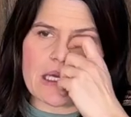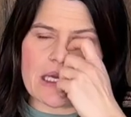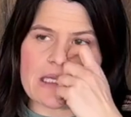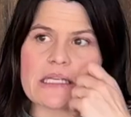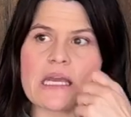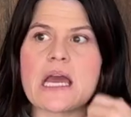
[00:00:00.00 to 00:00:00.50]

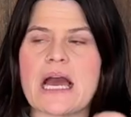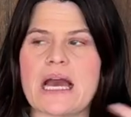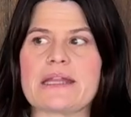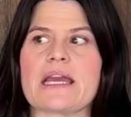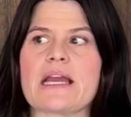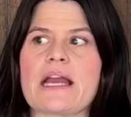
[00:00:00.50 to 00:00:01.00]
Because I
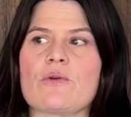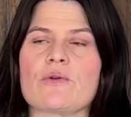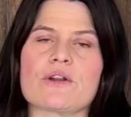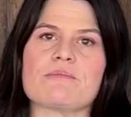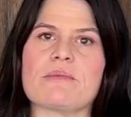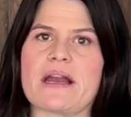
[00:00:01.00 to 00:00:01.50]
think I
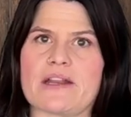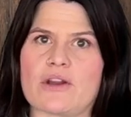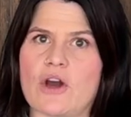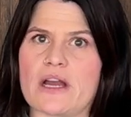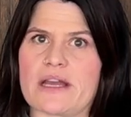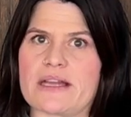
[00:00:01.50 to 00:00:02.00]
ordered mine in
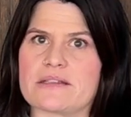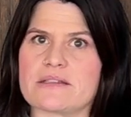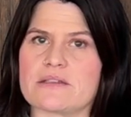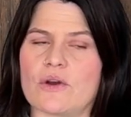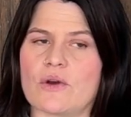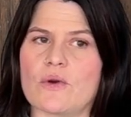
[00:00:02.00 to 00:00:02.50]
August.
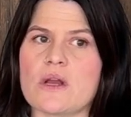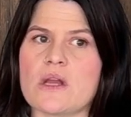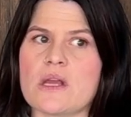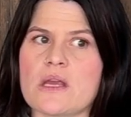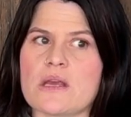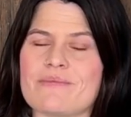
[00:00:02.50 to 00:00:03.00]
So
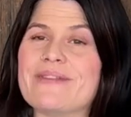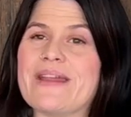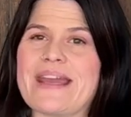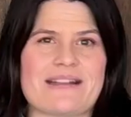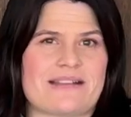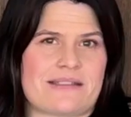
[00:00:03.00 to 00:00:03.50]

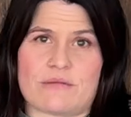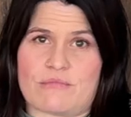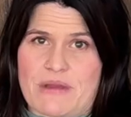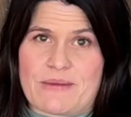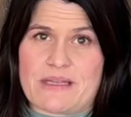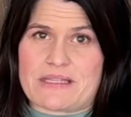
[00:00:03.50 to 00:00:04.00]
latest,
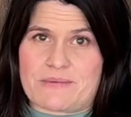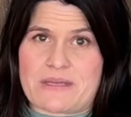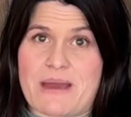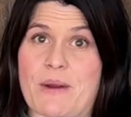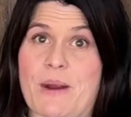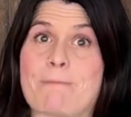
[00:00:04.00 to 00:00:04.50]
maybe
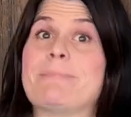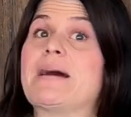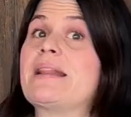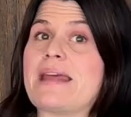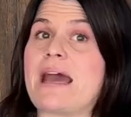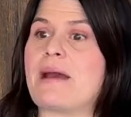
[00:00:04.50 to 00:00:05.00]
September.
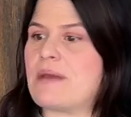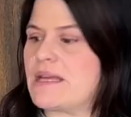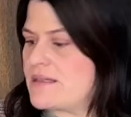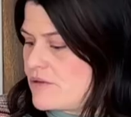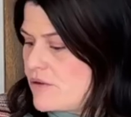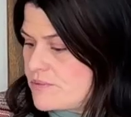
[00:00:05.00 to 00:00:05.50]
But that being
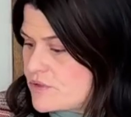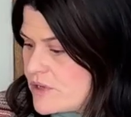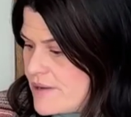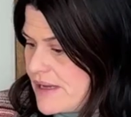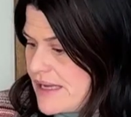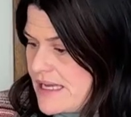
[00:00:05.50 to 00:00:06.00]
said, oh, sorry,
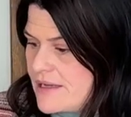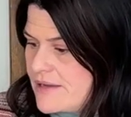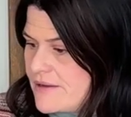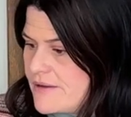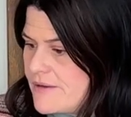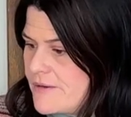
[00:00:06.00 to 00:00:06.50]
buddy.
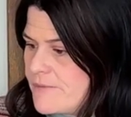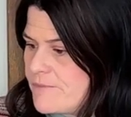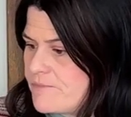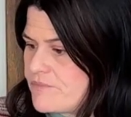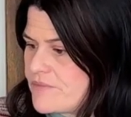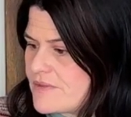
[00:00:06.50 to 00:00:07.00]

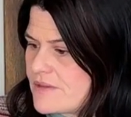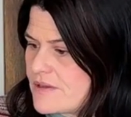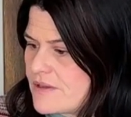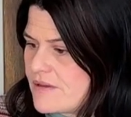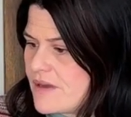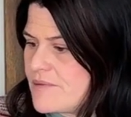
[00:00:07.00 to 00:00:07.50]

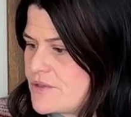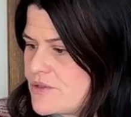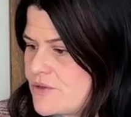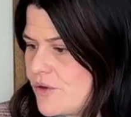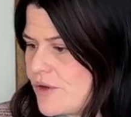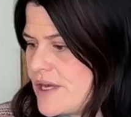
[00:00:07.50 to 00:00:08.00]
I'm
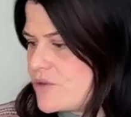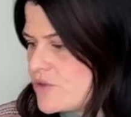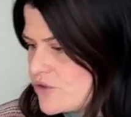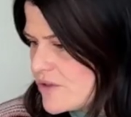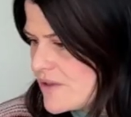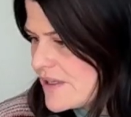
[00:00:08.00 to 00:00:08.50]
sorry.
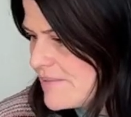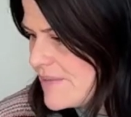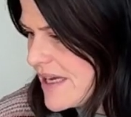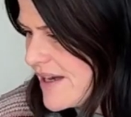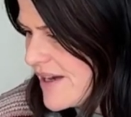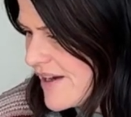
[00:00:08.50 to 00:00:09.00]
Come
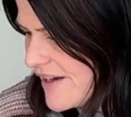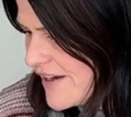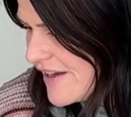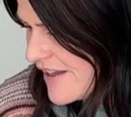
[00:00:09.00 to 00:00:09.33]
here.